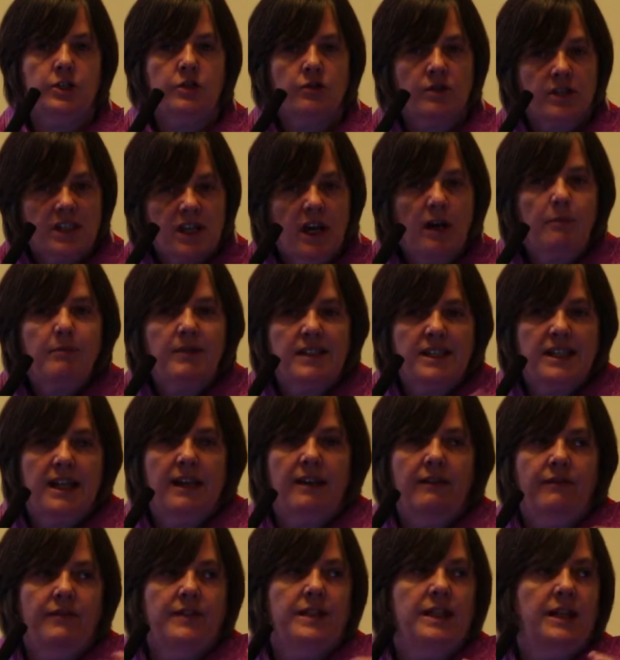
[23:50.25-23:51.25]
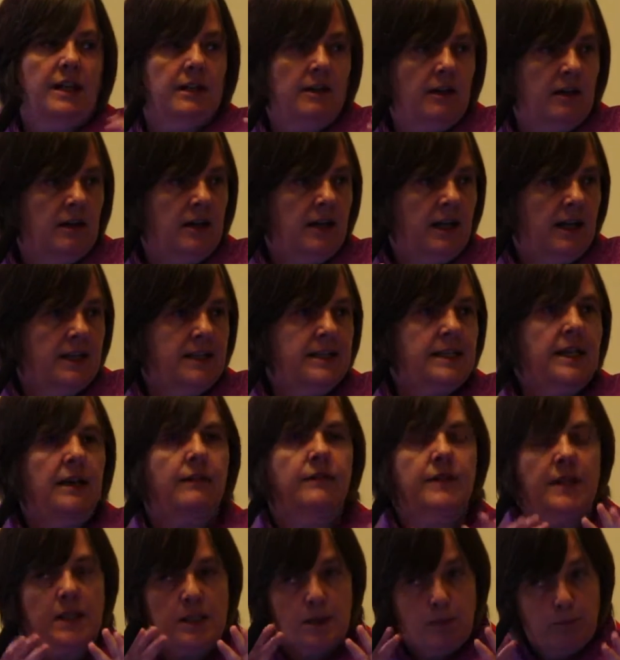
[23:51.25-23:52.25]
So cyber safety and online
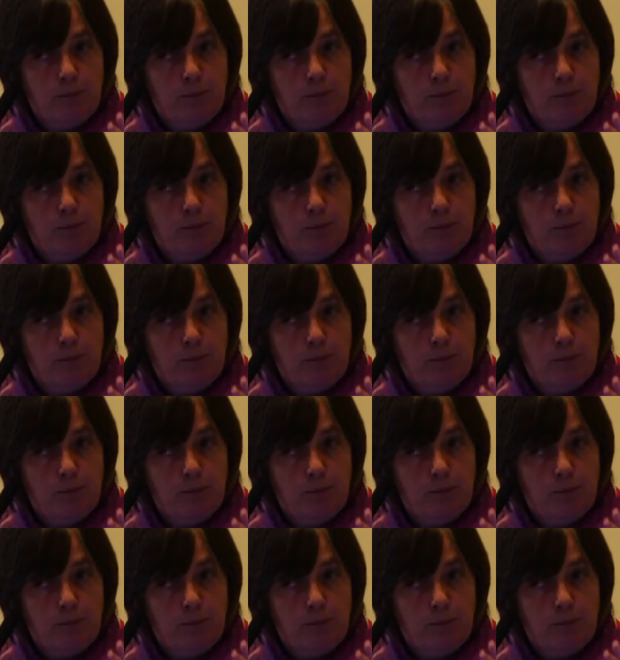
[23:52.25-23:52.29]
safety is